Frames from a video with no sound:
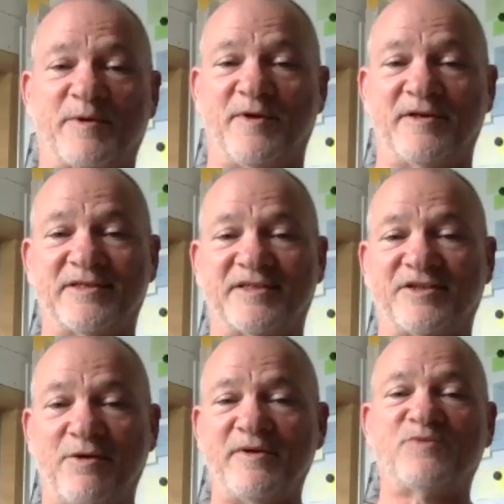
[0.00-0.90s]
buses? There's
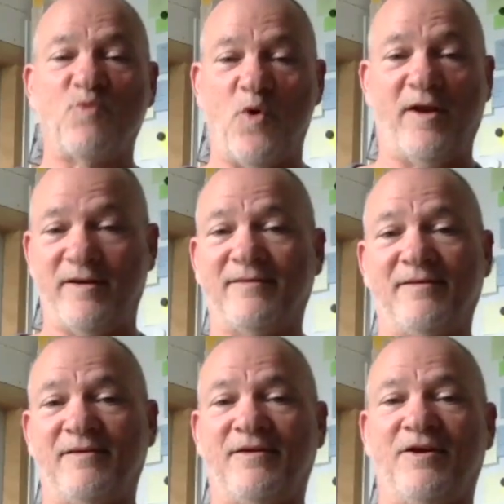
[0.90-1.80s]
always one
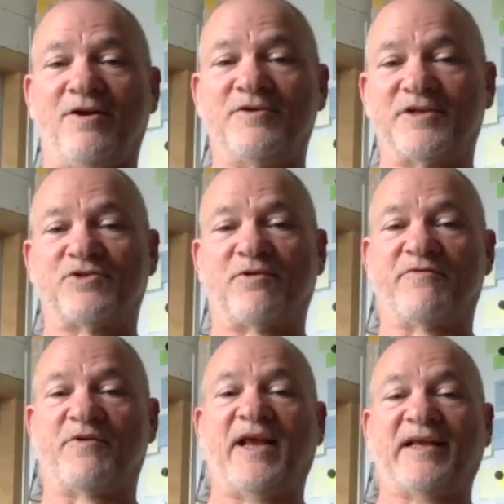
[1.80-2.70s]
who's a sort of
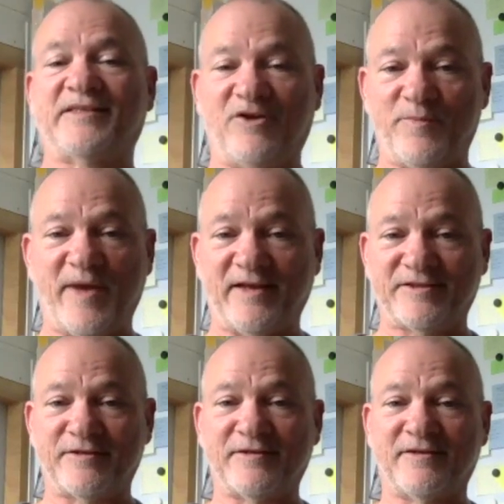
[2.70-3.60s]
an Excel
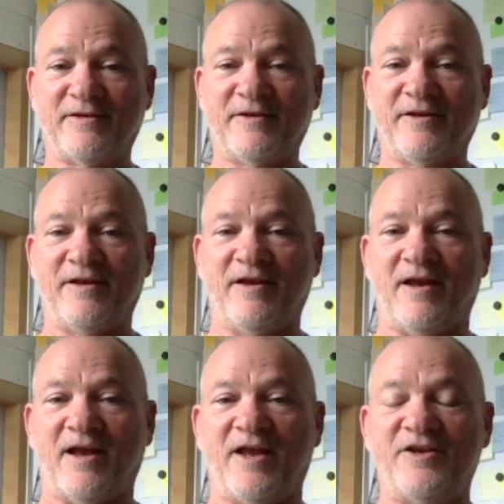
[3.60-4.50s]
master.
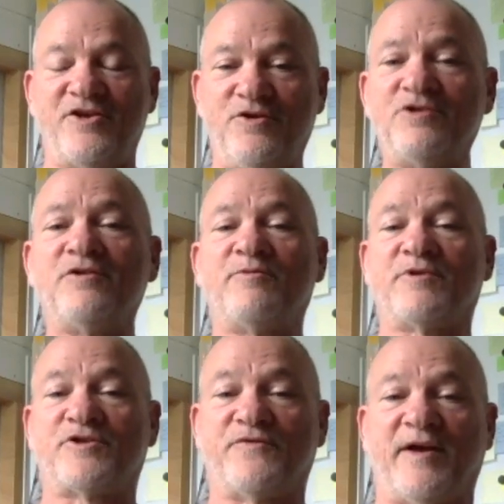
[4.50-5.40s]
And usually
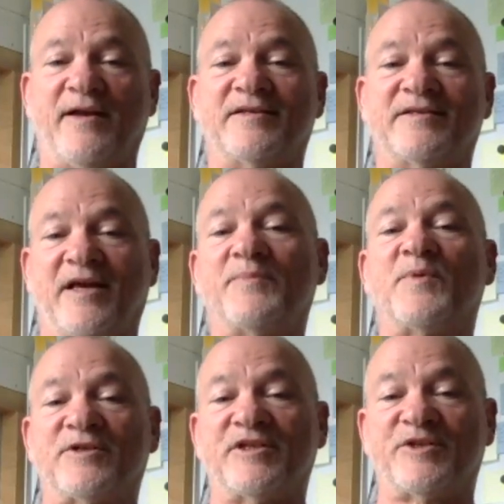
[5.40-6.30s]
what you'll find is that
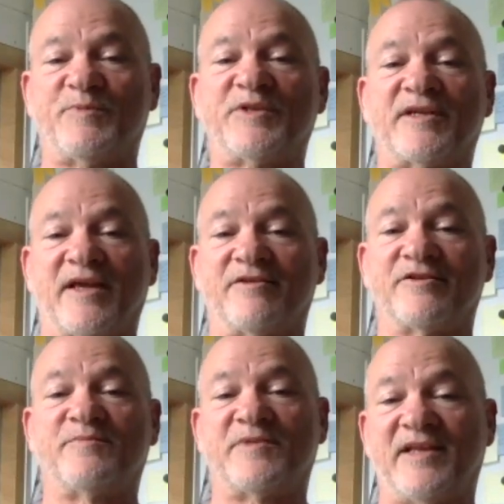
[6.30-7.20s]
person has put together
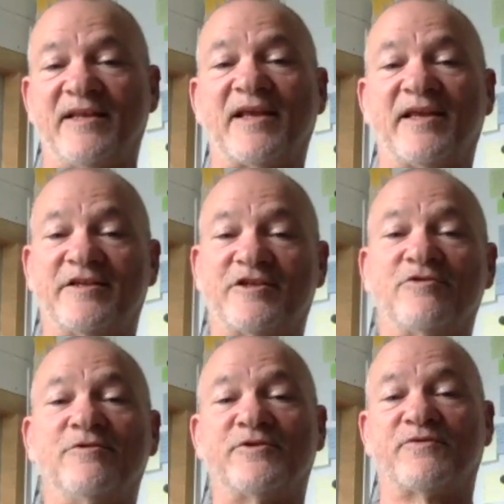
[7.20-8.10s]
some dedicated
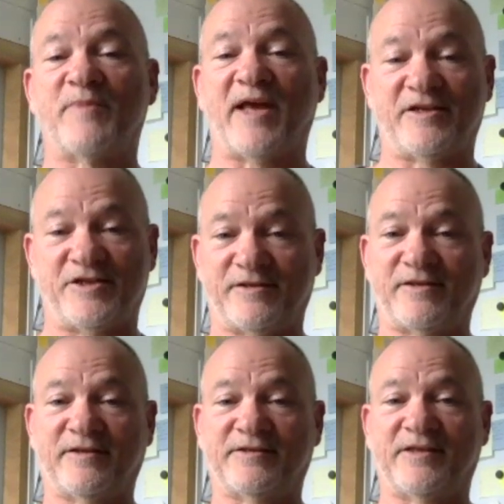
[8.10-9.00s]
tools for managing
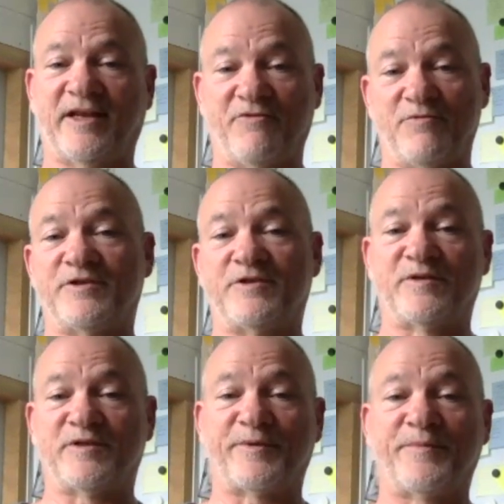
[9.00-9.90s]
things, and everyone's
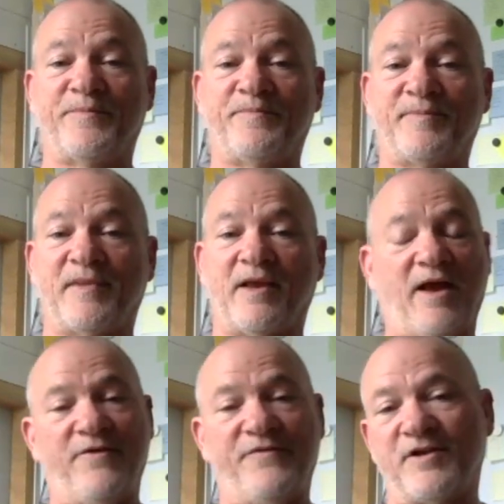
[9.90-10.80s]
using them. I
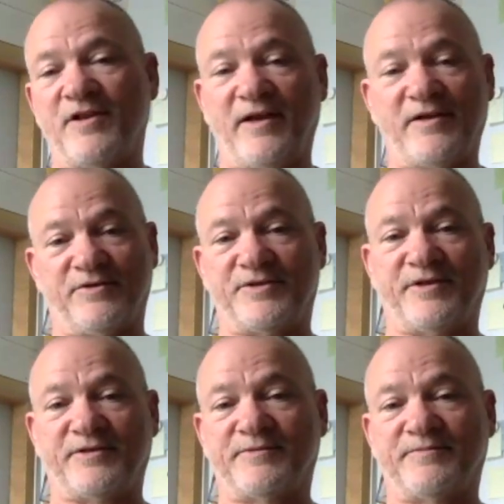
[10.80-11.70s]
often collect those
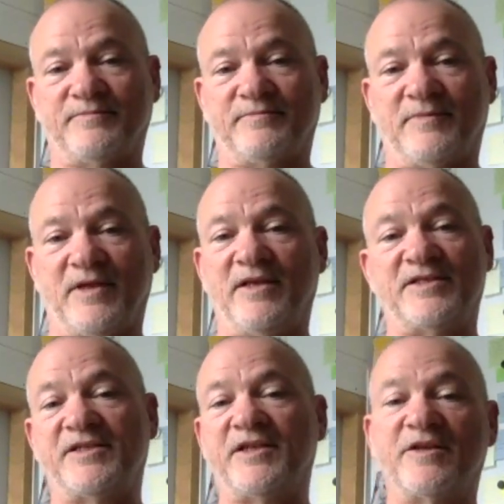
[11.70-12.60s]
things. In
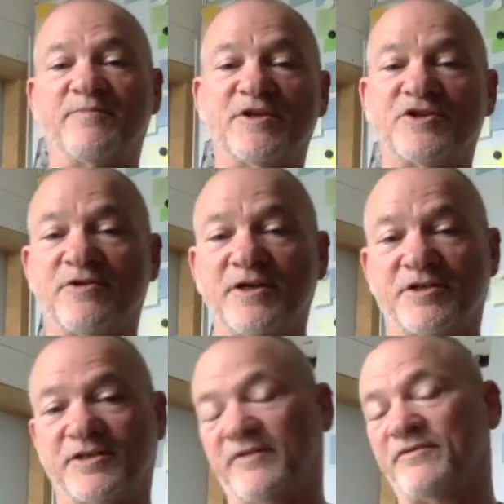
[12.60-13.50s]
city
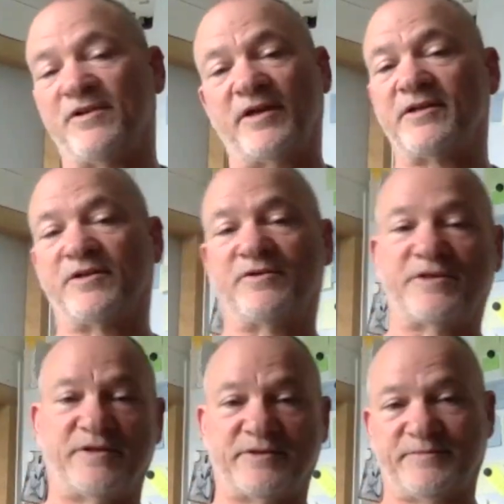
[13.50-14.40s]
administrations, I've collected those things.